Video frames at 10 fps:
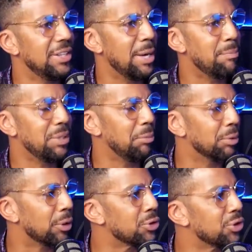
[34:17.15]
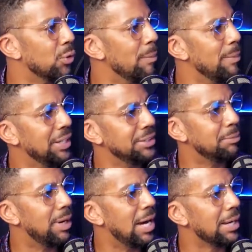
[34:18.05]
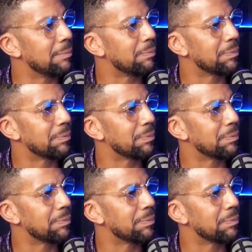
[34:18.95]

that people are so amazed by.